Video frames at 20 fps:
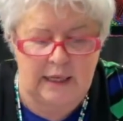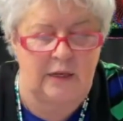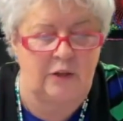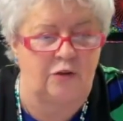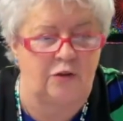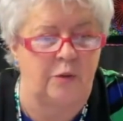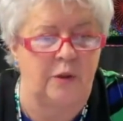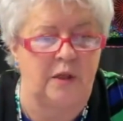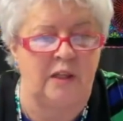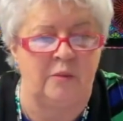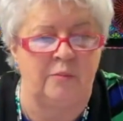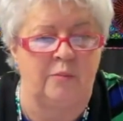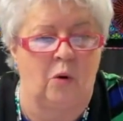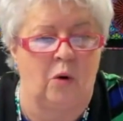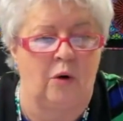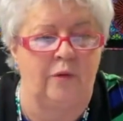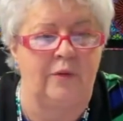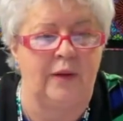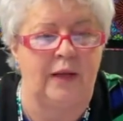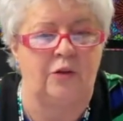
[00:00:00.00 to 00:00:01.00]
and it's really
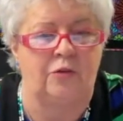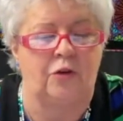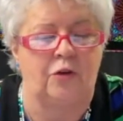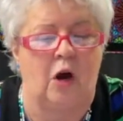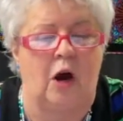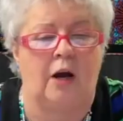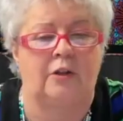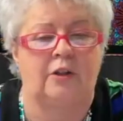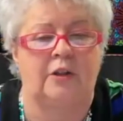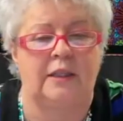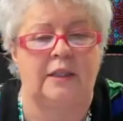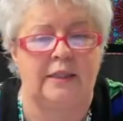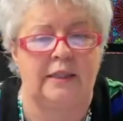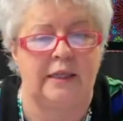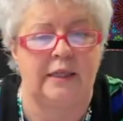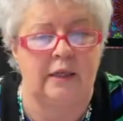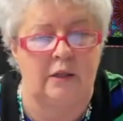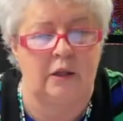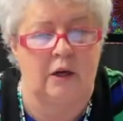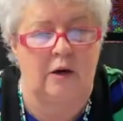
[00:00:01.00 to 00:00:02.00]
important that you talk to the
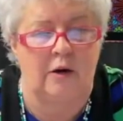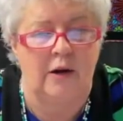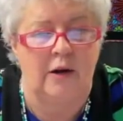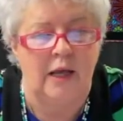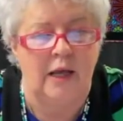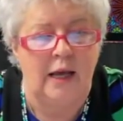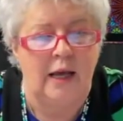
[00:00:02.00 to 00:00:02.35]
dealer